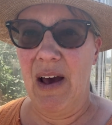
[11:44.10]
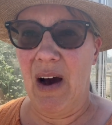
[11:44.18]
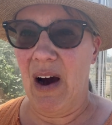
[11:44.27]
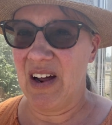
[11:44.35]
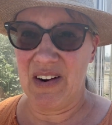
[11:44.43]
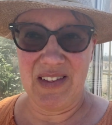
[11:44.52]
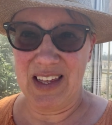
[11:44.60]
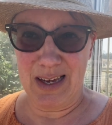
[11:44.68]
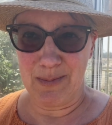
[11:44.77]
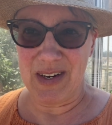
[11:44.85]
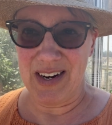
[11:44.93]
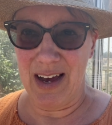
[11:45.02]
I don't think
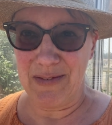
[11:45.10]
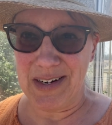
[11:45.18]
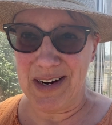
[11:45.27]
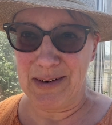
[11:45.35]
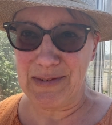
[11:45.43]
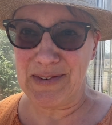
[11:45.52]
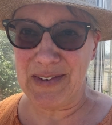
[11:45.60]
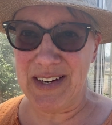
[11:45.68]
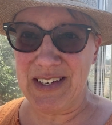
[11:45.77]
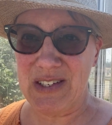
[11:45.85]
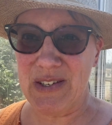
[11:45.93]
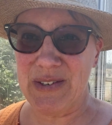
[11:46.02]
I'm going to have enough
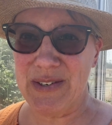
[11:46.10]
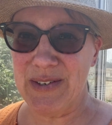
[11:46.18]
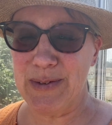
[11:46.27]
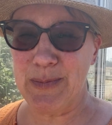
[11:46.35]
to